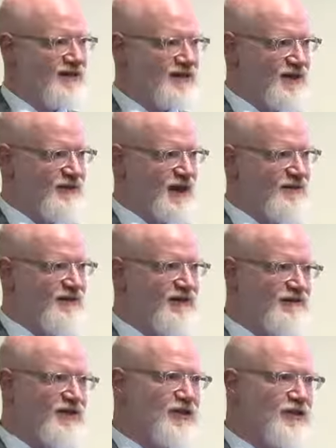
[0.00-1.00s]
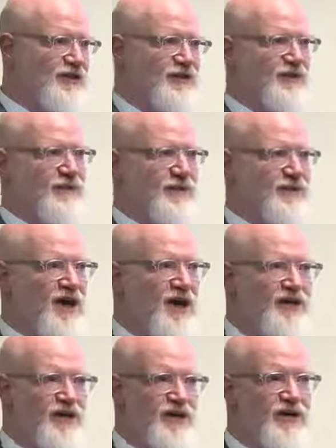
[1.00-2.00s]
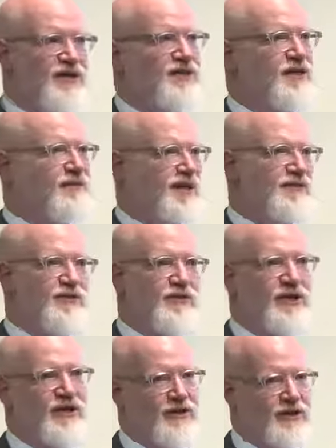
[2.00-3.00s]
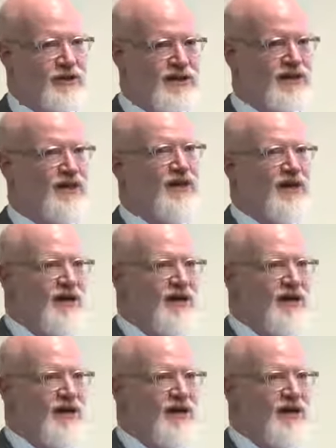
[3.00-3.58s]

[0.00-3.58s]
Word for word: sometimes 50 tweets, sometimes 100 tweets, sometimes 300 tweets